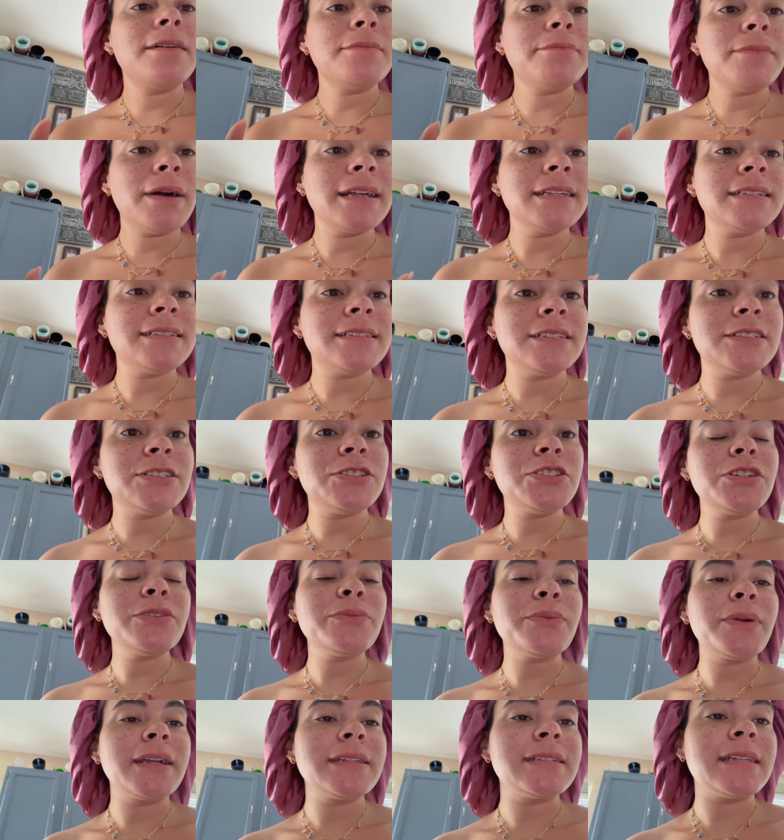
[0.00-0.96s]
My
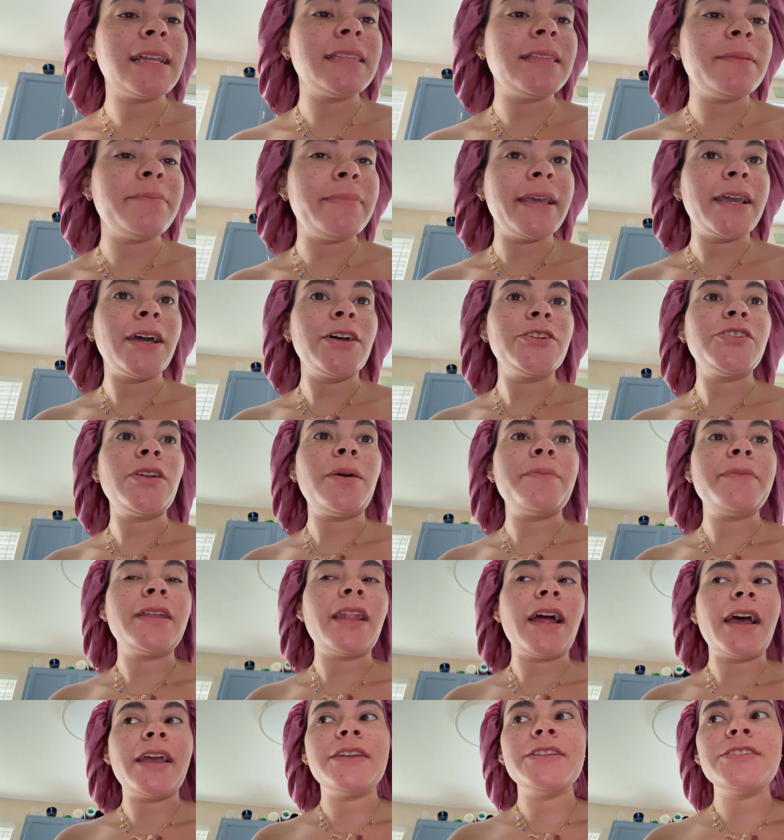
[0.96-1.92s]
sister works at the bagel shop
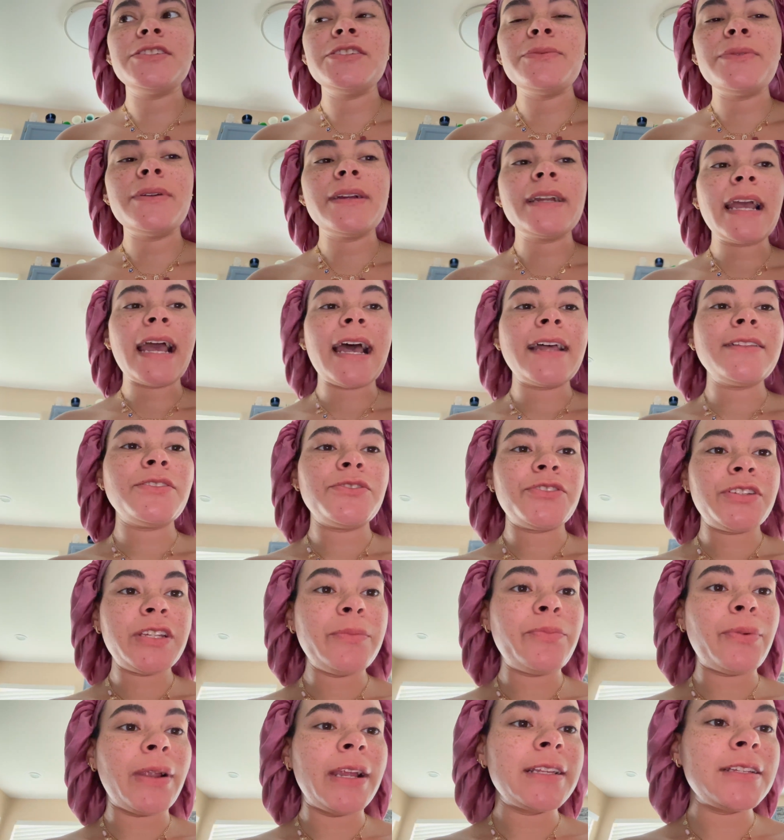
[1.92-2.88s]
that I used to work at, so
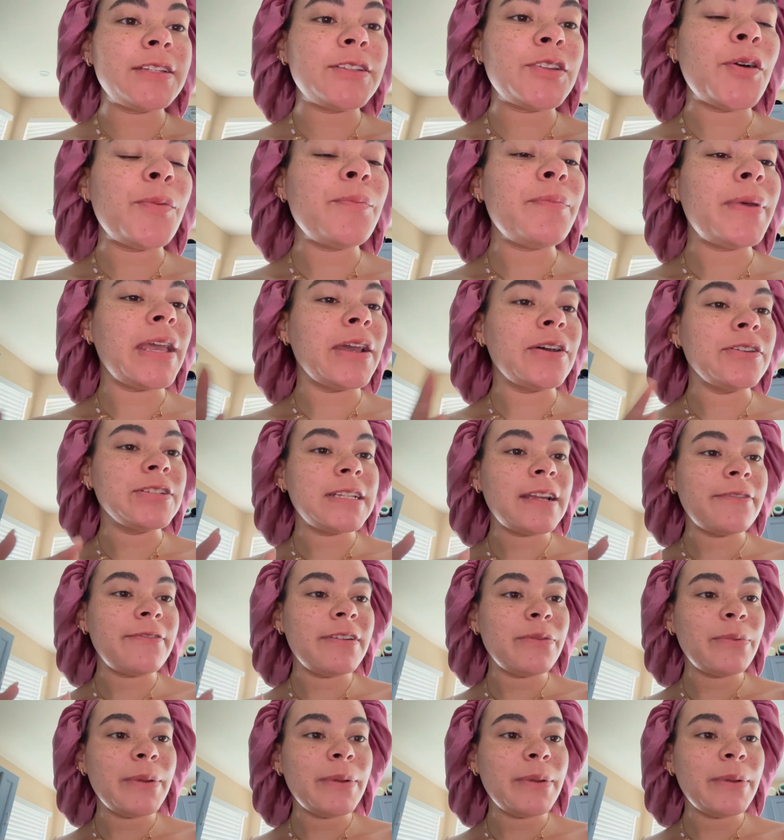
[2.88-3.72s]
she brings us home bagels every